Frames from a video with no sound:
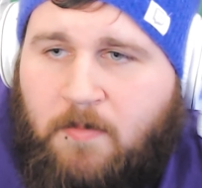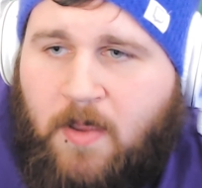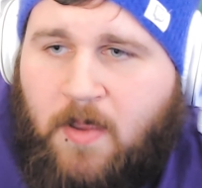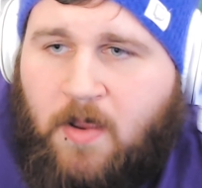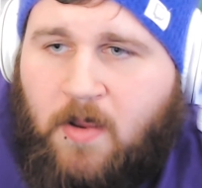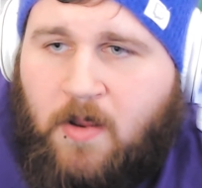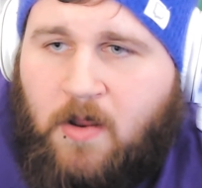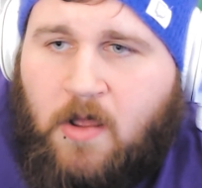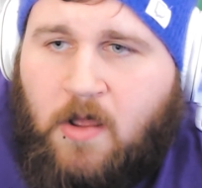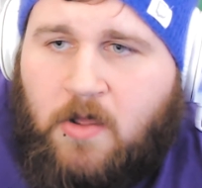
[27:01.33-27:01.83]

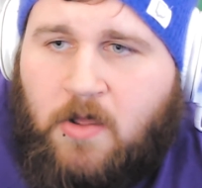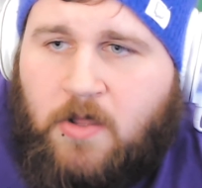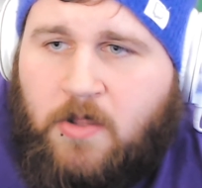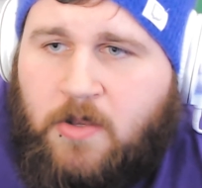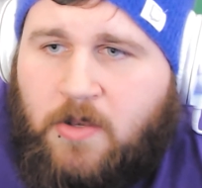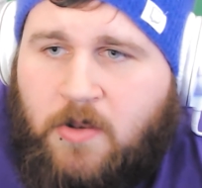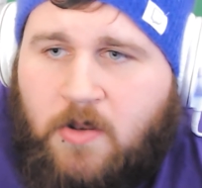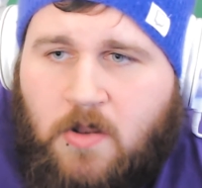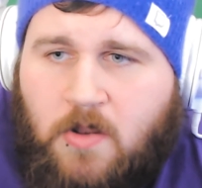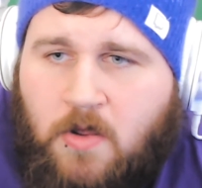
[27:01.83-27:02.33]
being
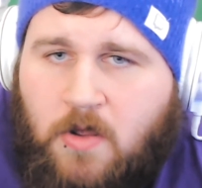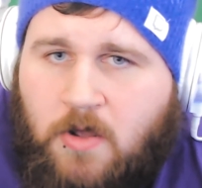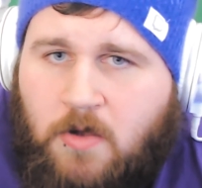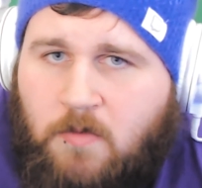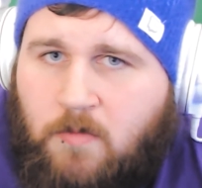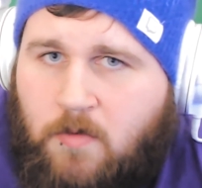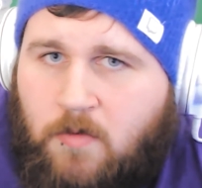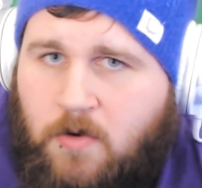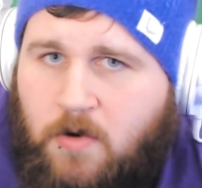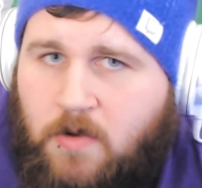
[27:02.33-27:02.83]
on
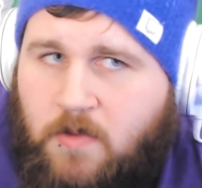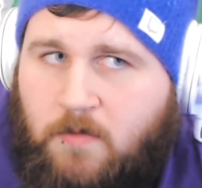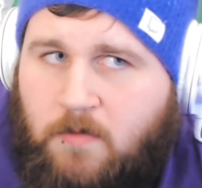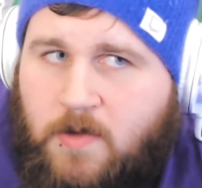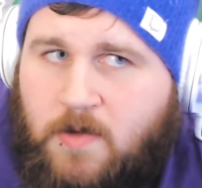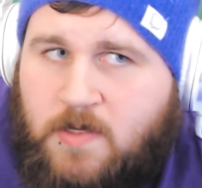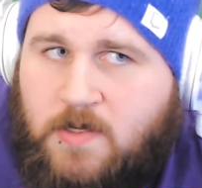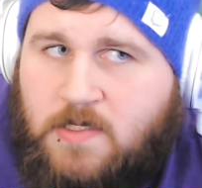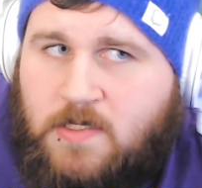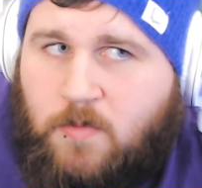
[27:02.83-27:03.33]
work the
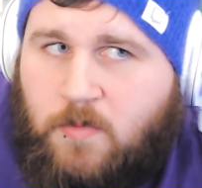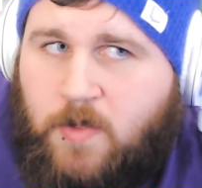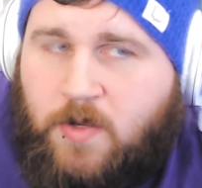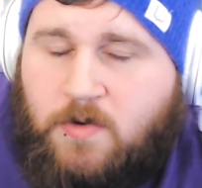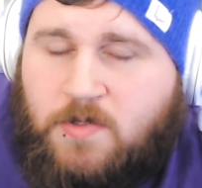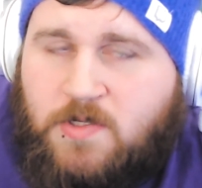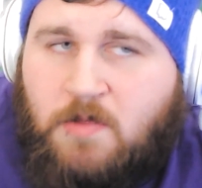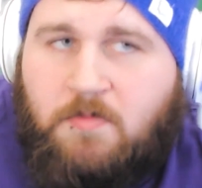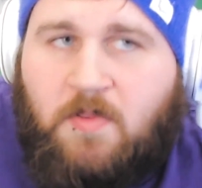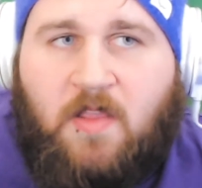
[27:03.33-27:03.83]
rest of the week
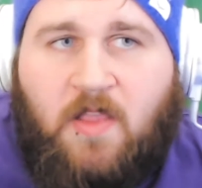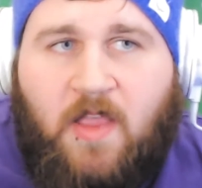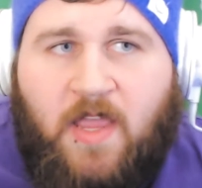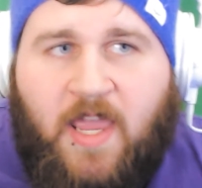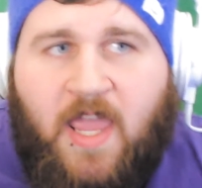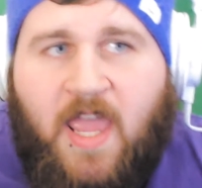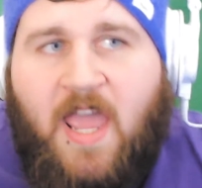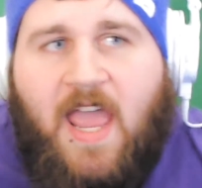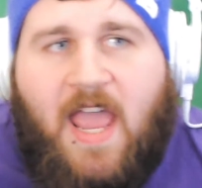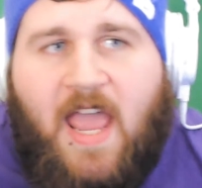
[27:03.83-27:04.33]
or something.
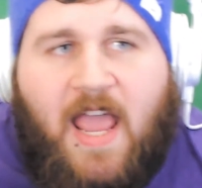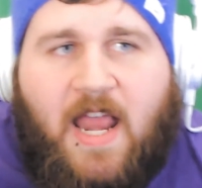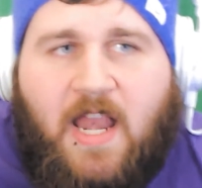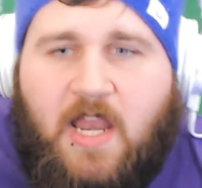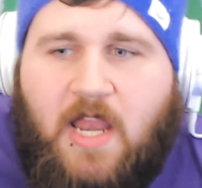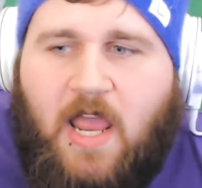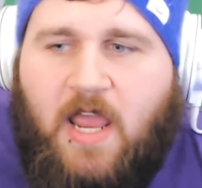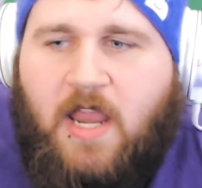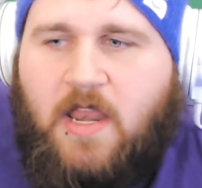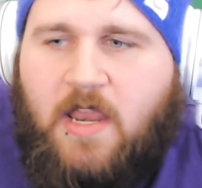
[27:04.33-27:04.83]
Like,
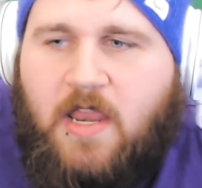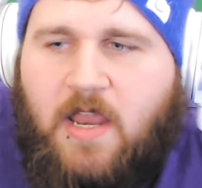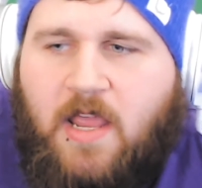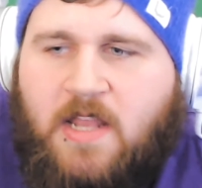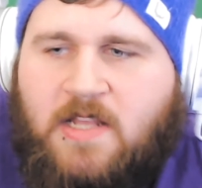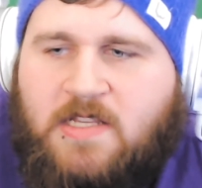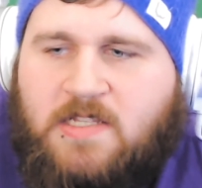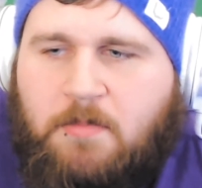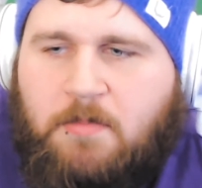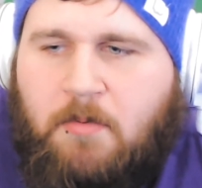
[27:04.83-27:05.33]
and
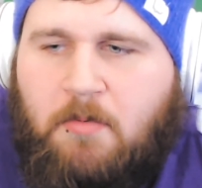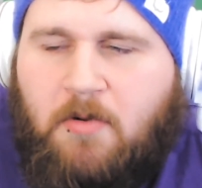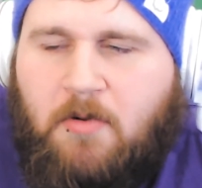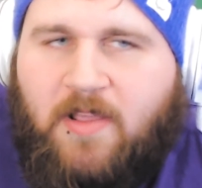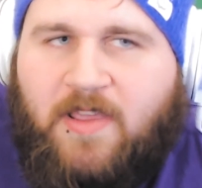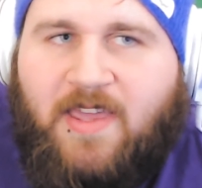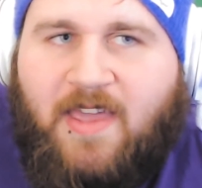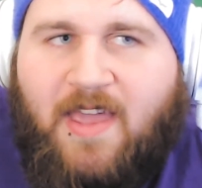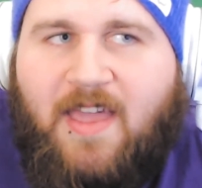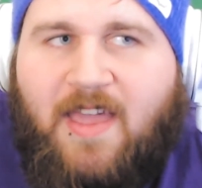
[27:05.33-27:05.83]
some people are
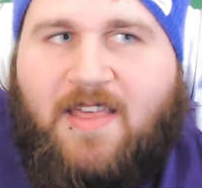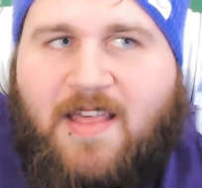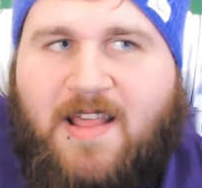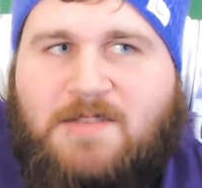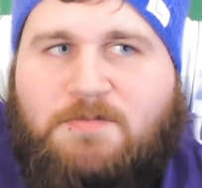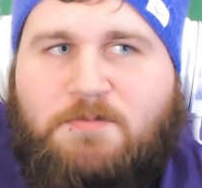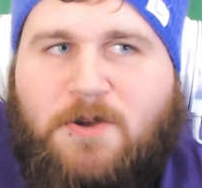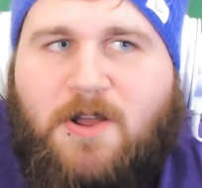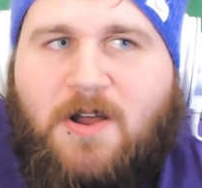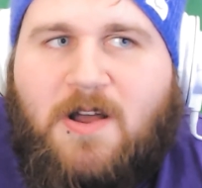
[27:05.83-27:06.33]
like, yeah,
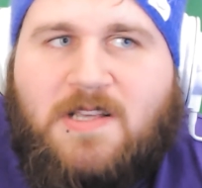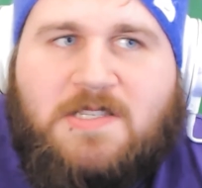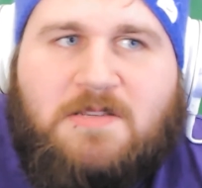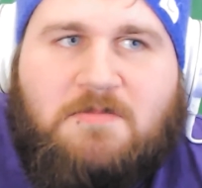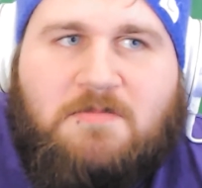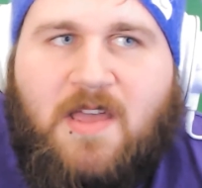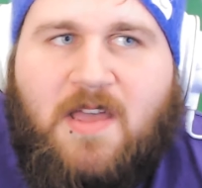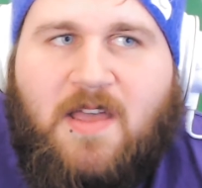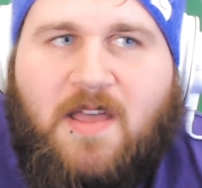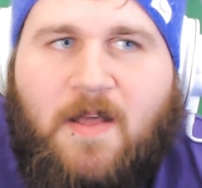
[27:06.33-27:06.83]
that's pretty
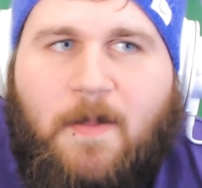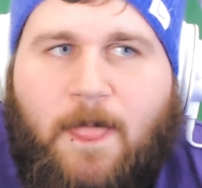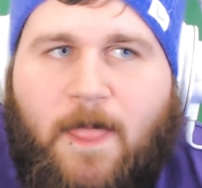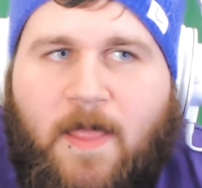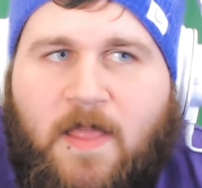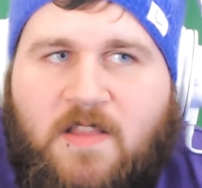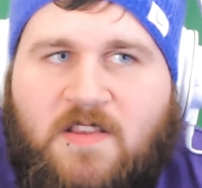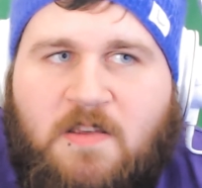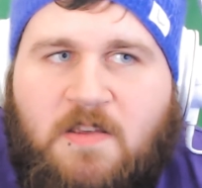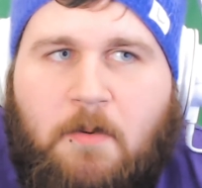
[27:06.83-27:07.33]
awesome. Yeah.
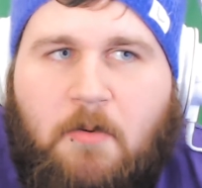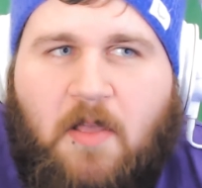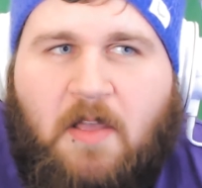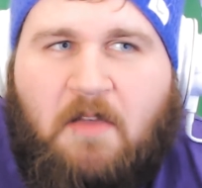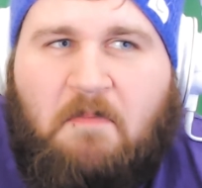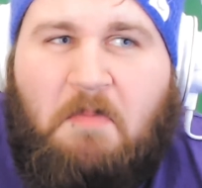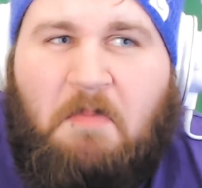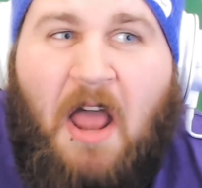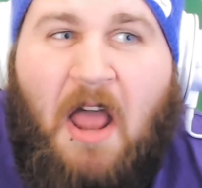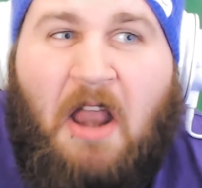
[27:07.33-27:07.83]
And some people are
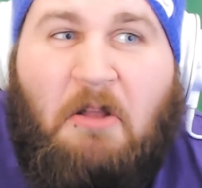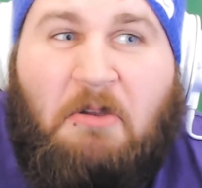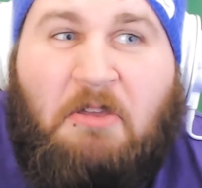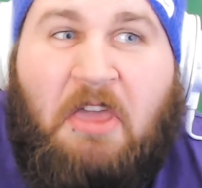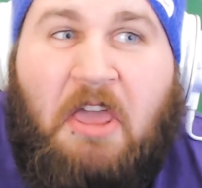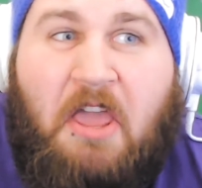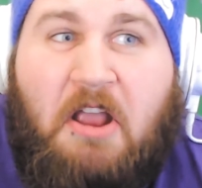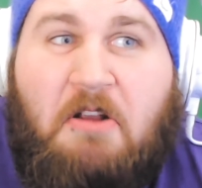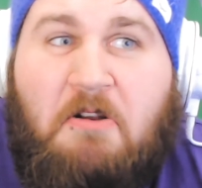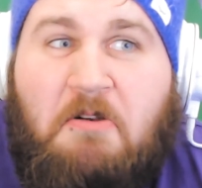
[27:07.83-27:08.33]
like, I don't
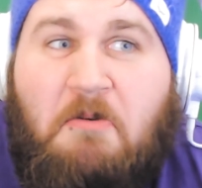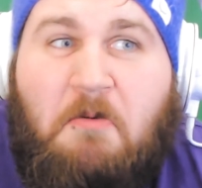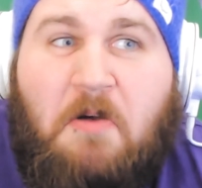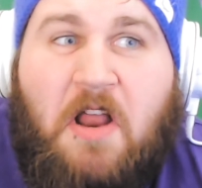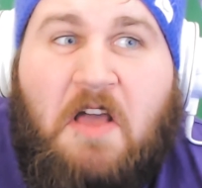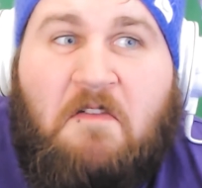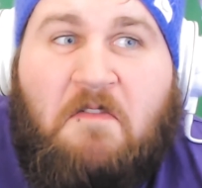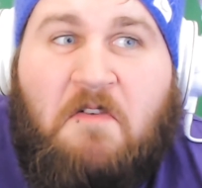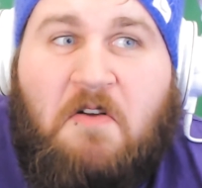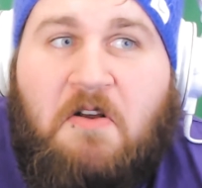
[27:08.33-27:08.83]
care.
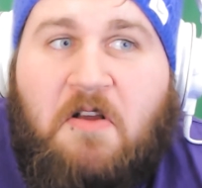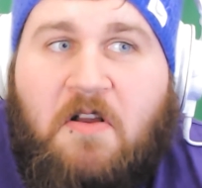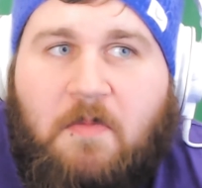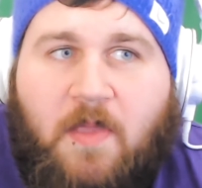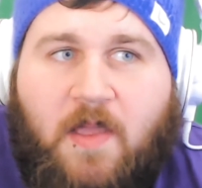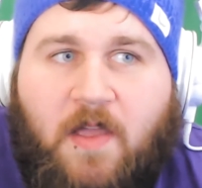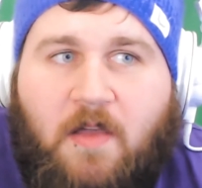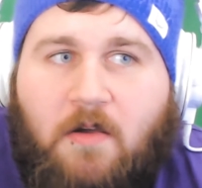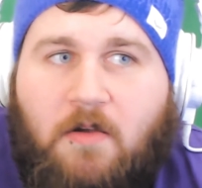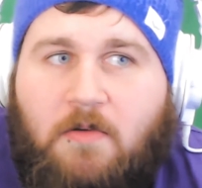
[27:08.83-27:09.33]
Whatever.
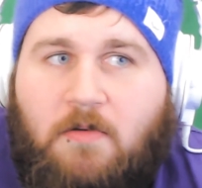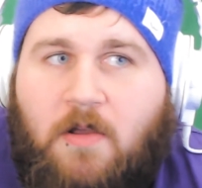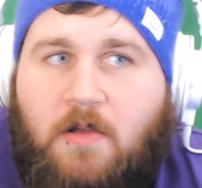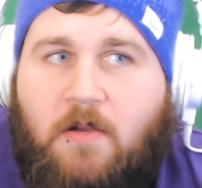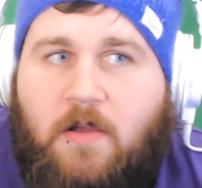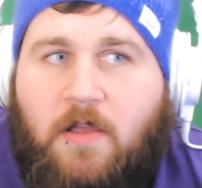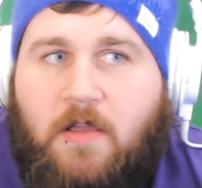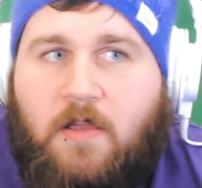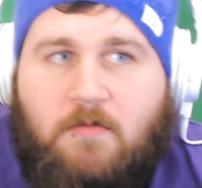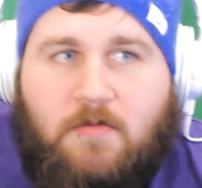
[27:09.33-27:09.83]
I'm like, oh,
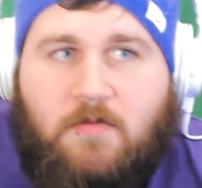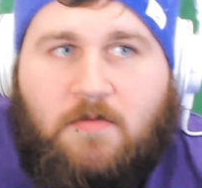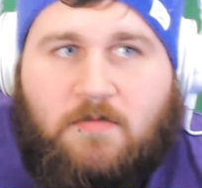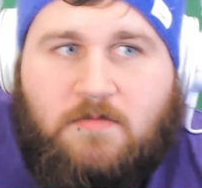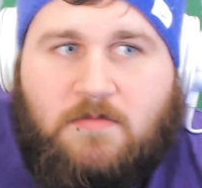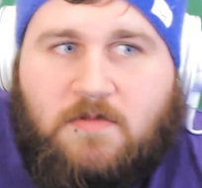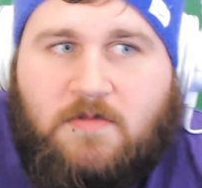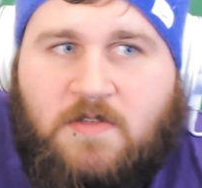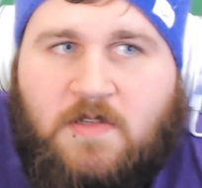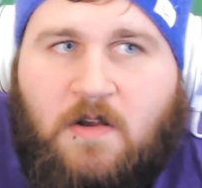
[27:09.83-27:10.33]
okay.
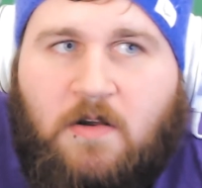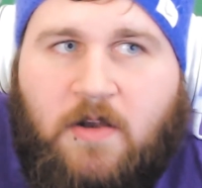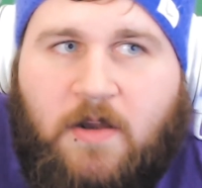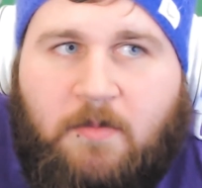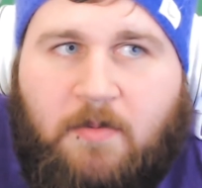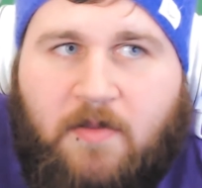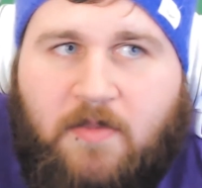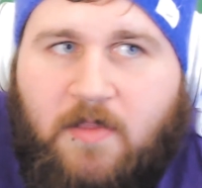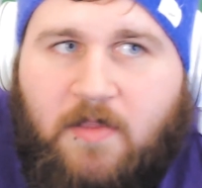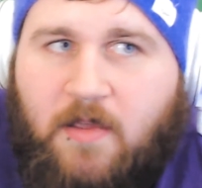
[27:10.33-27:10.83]
Well, sorry
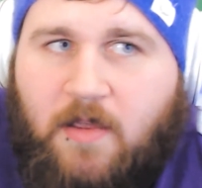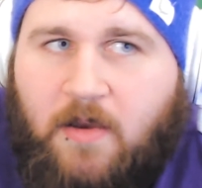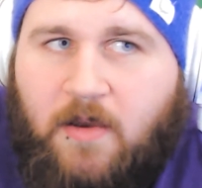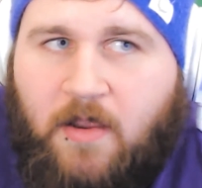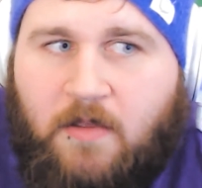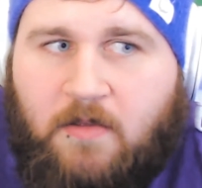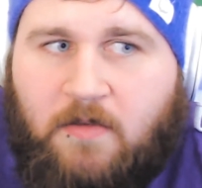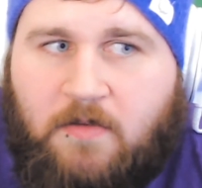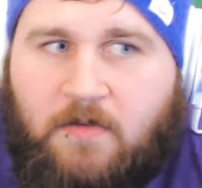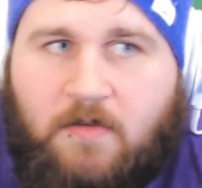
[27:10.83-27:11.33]
about that,
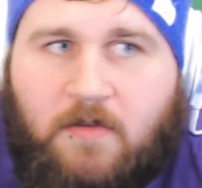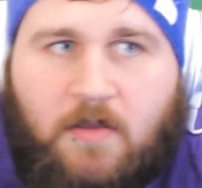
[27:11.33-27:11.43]
guys.